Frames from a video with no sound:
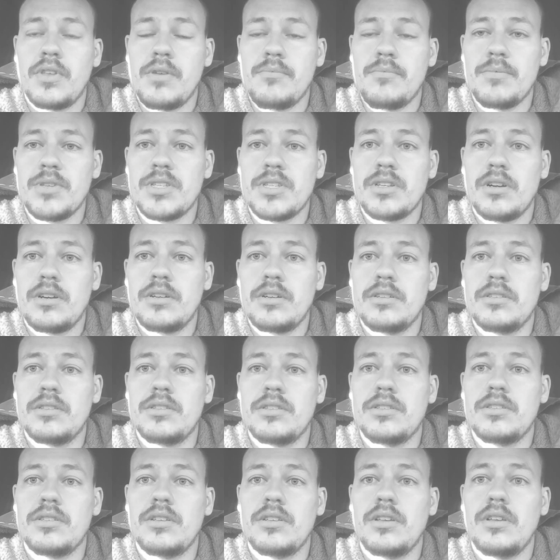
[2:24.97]
And
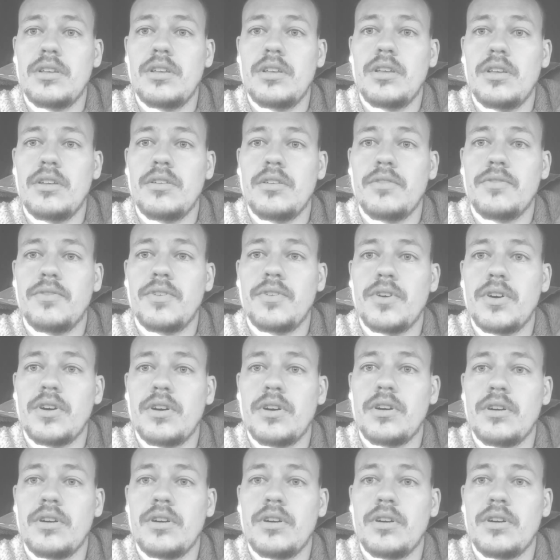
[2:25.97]
besides, if